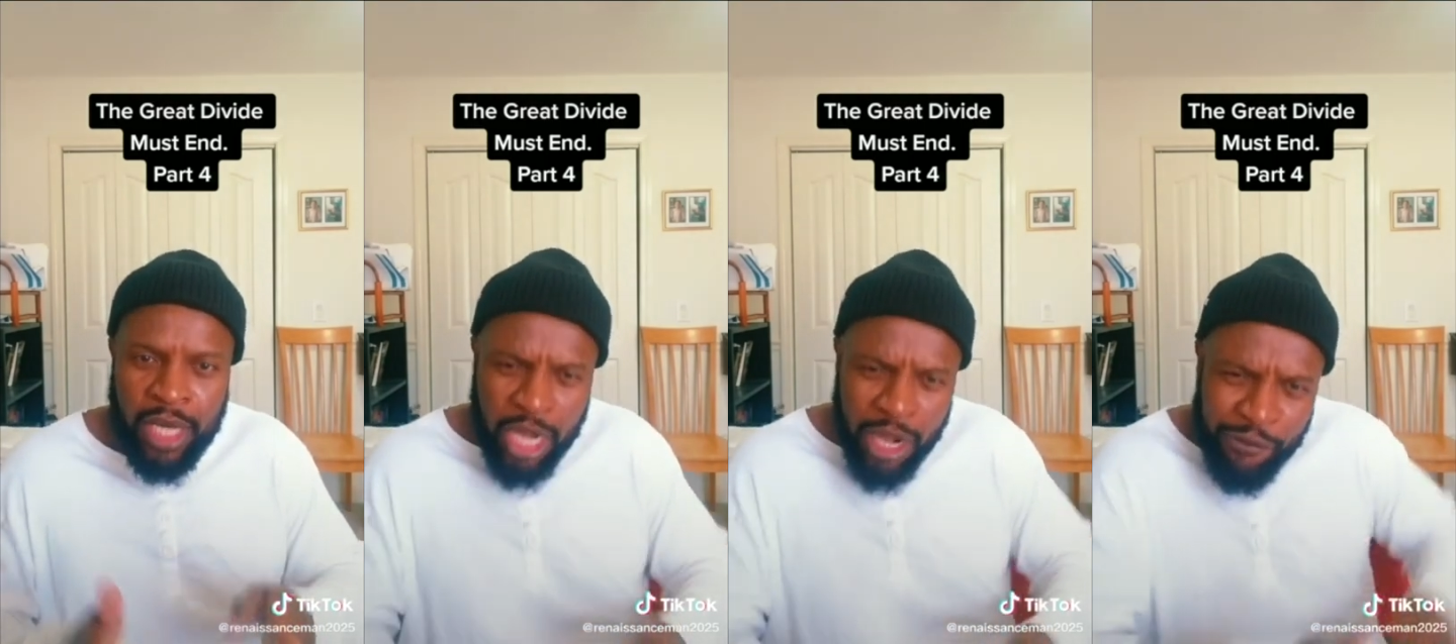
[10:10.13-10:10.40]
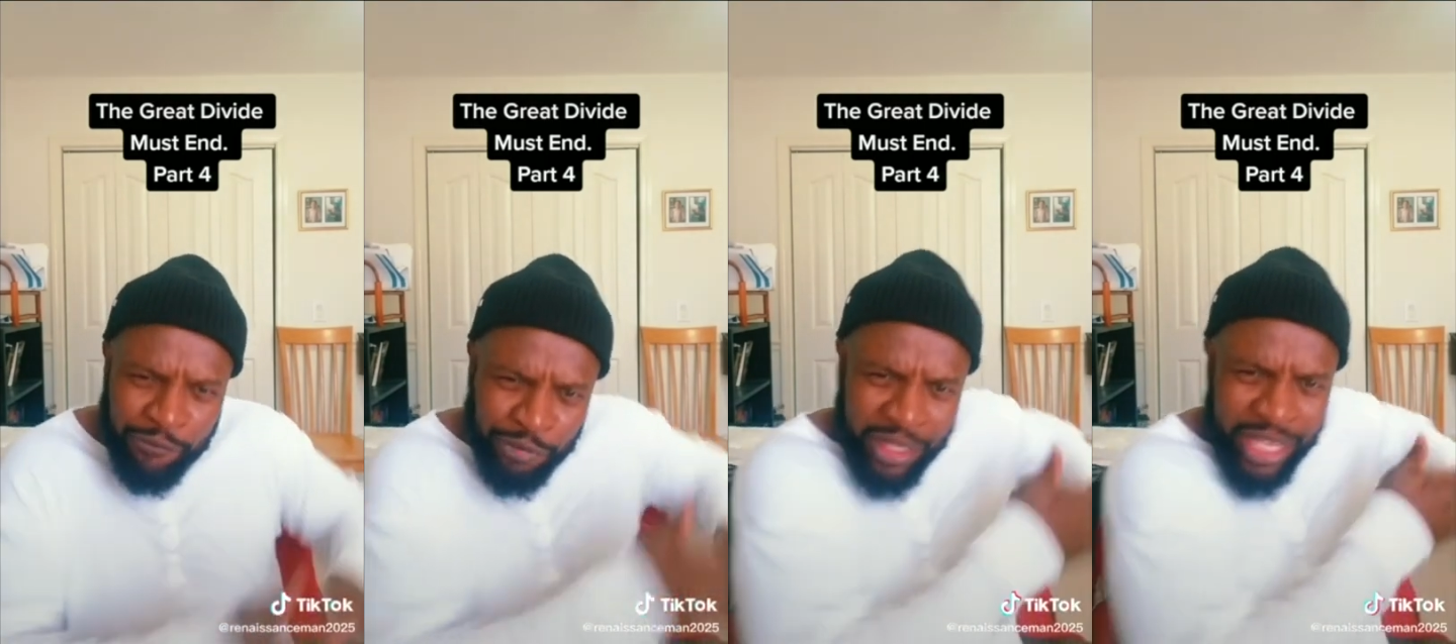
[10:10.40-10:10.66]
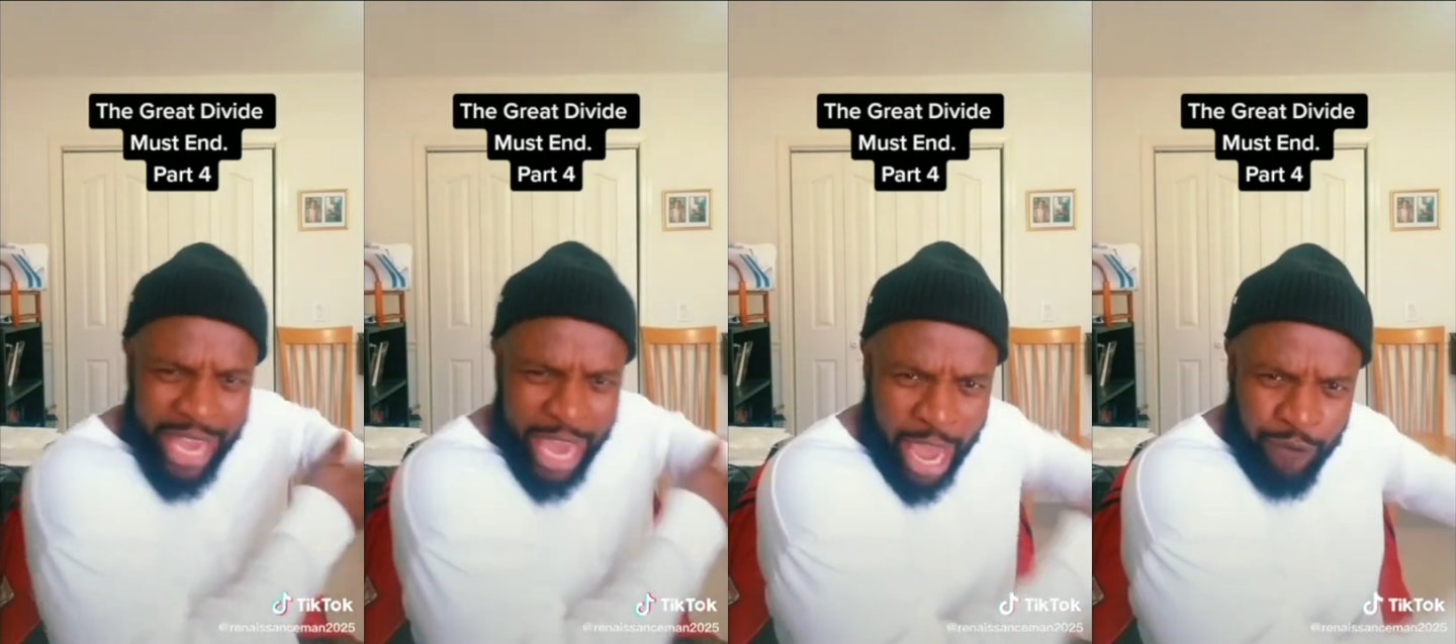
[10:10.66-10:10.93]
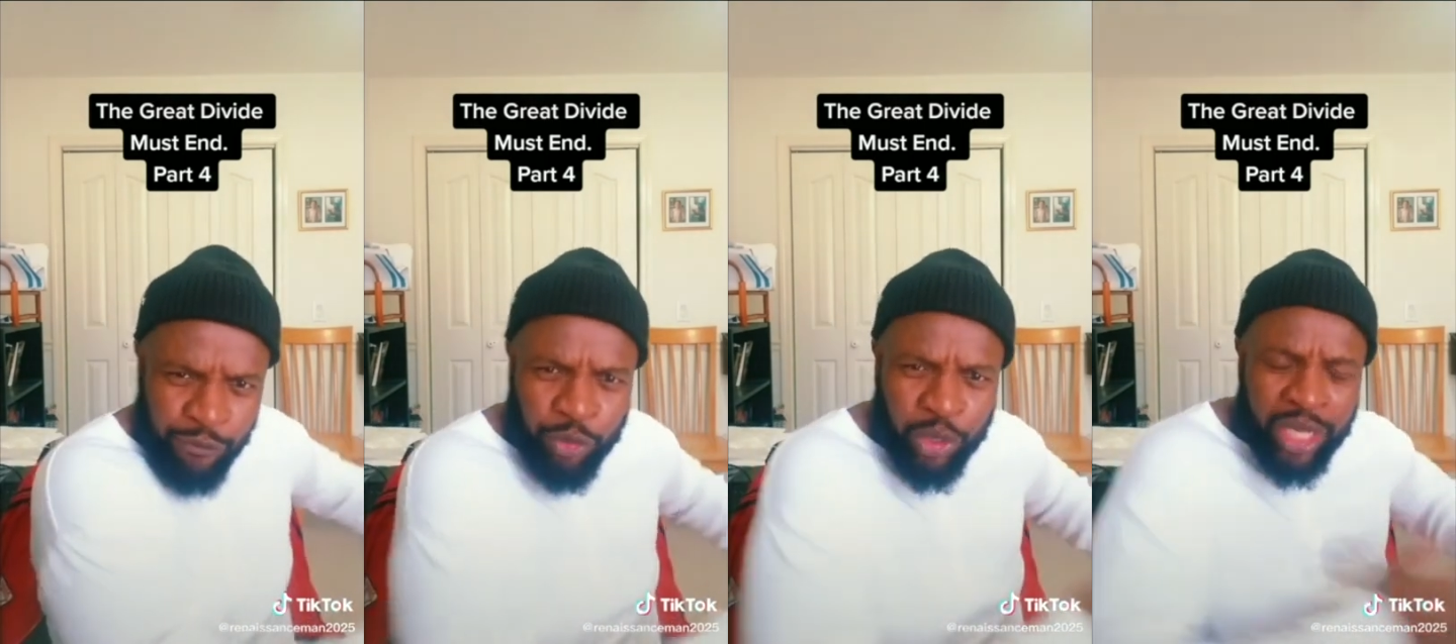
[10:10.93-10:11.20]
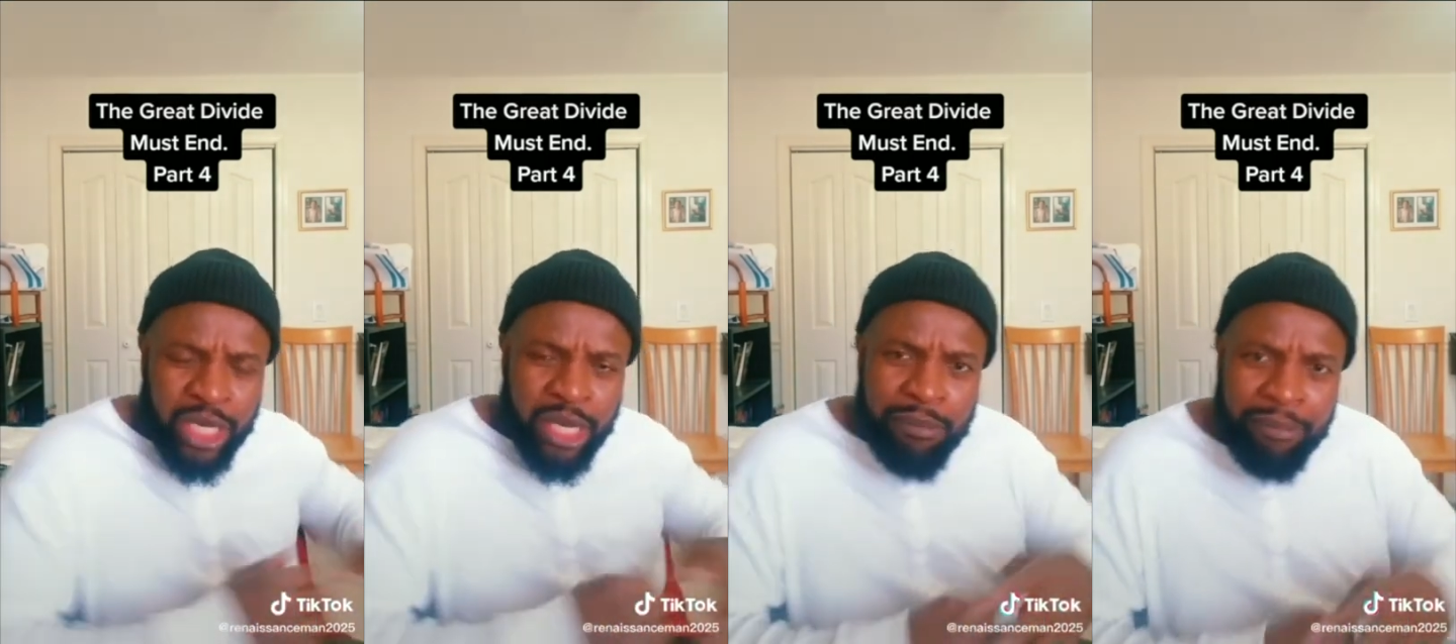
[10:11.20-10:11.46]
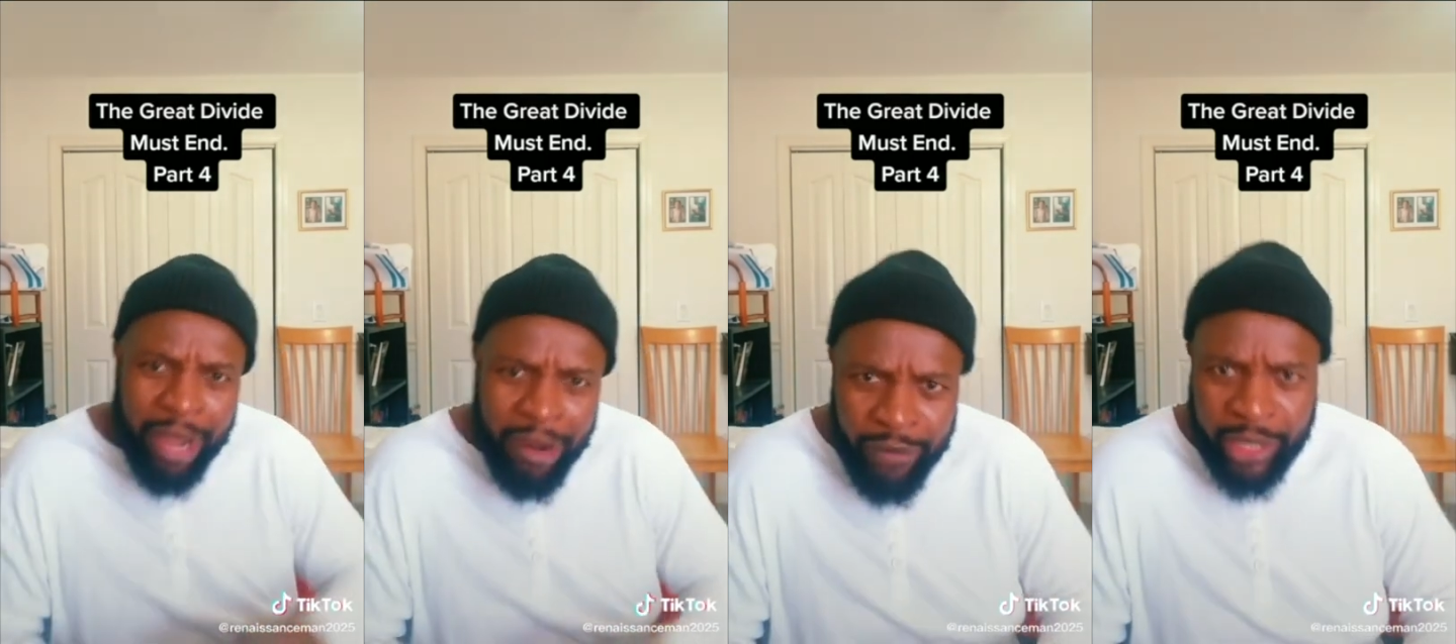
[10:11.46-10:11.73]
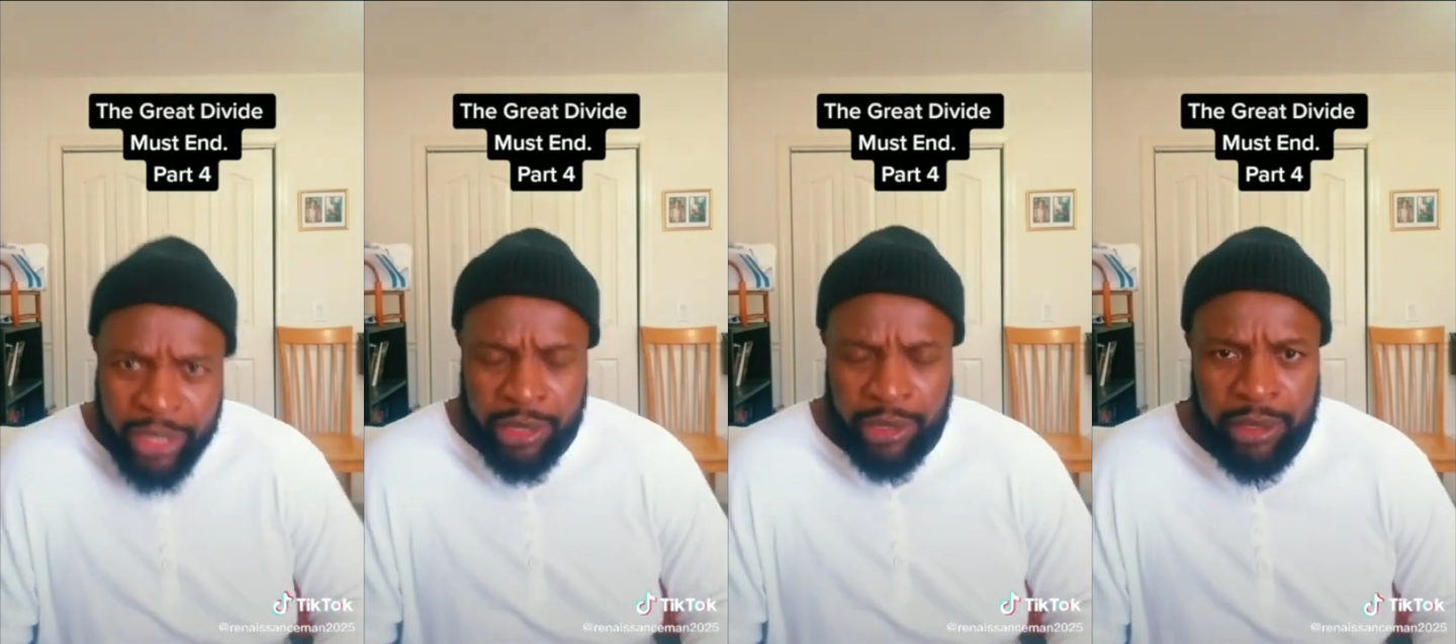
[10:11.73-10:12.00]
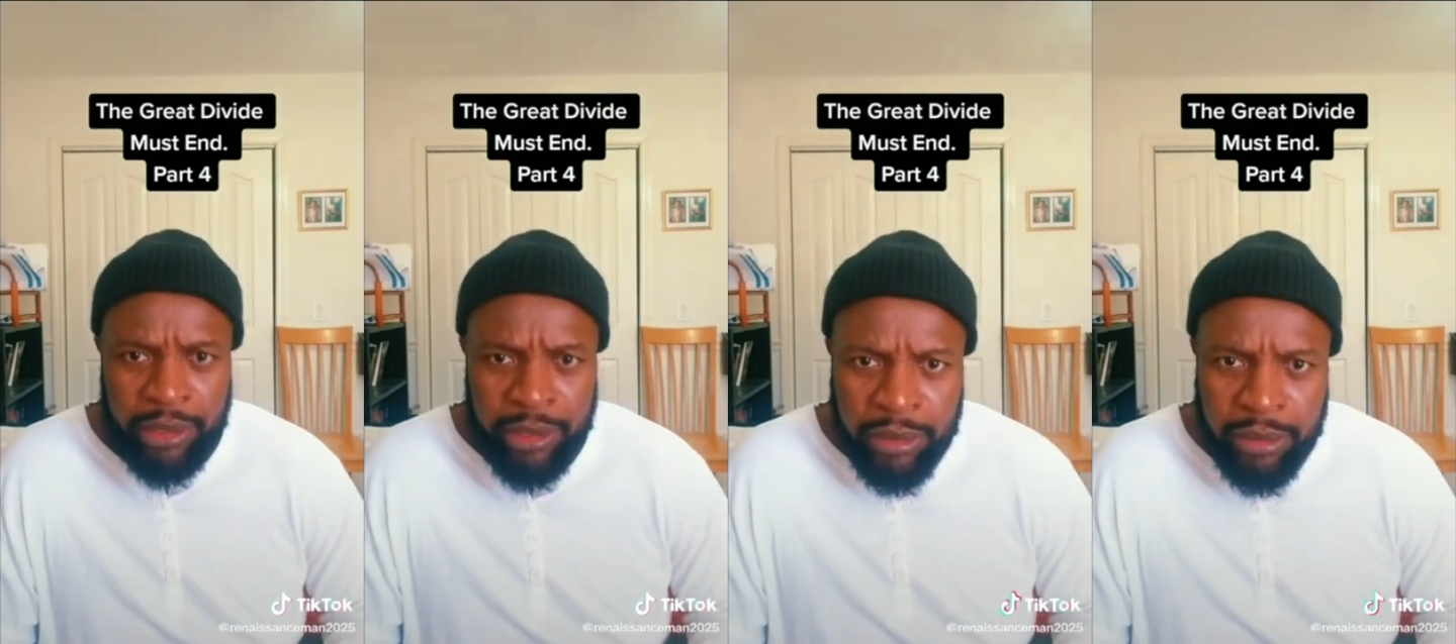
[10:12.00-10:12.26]
of the African
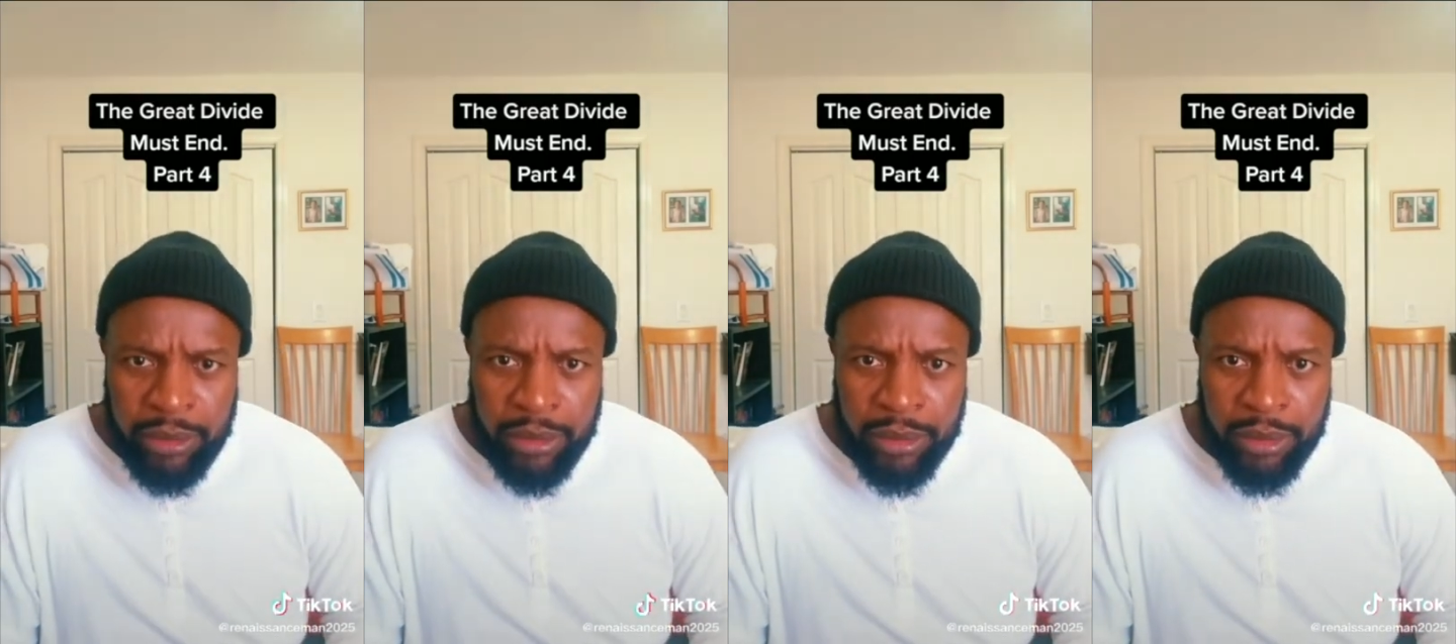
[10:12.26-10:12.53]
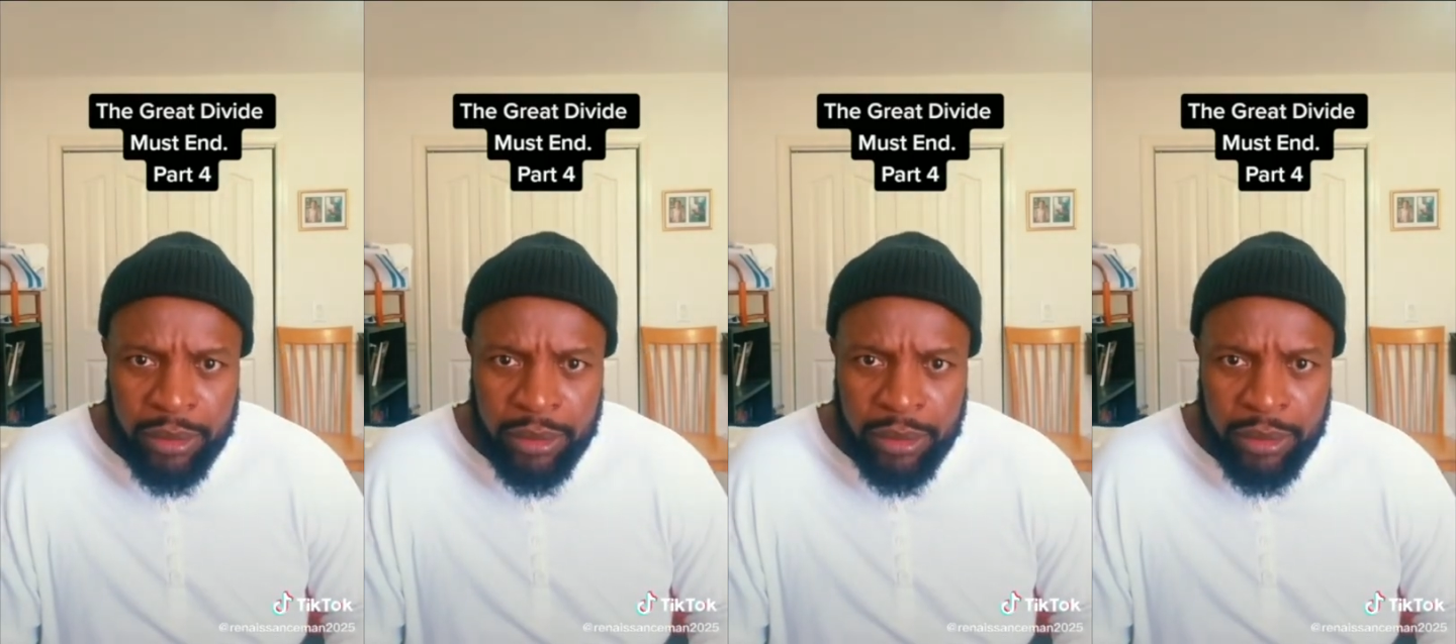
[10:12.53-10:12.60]
Americans.